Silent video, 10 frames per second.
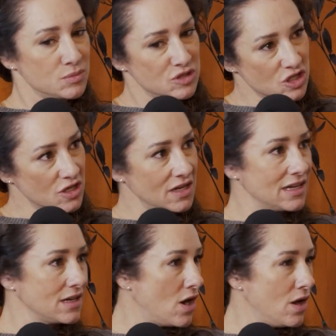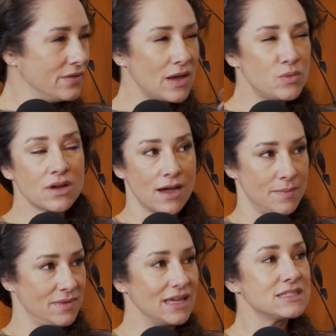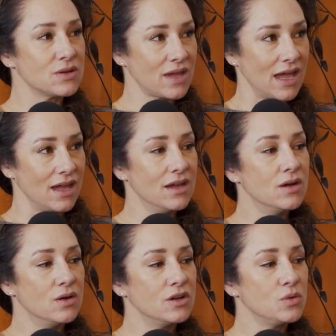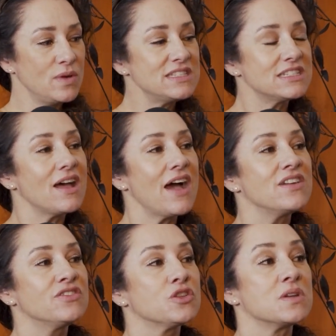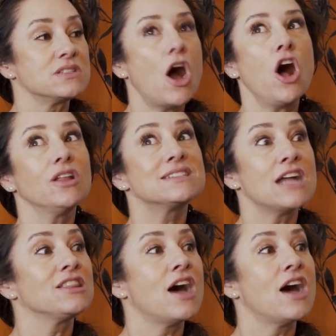and maturity, and all of that will come. It's okay. We still have influence. All is not